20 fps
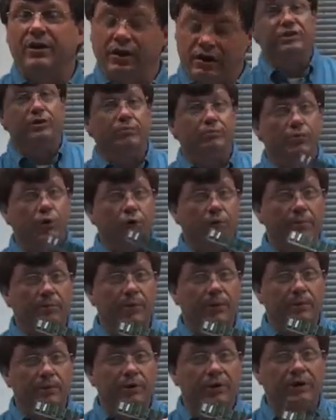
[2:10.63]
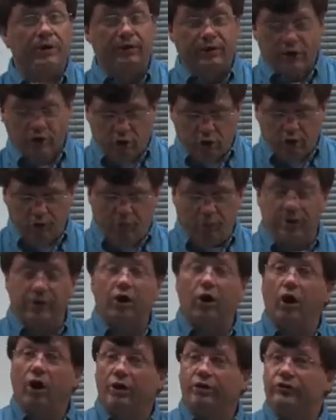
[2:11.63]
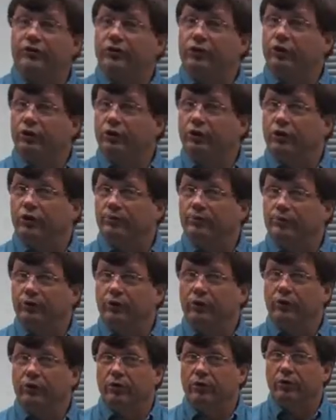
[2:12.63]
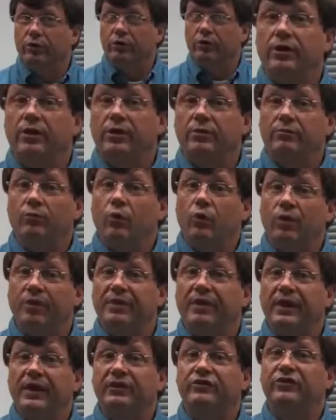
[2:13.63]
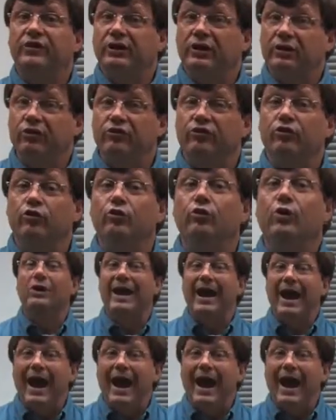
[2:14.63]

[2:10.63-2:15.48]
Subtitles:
The more memory that you put onto your computer, the more things it can do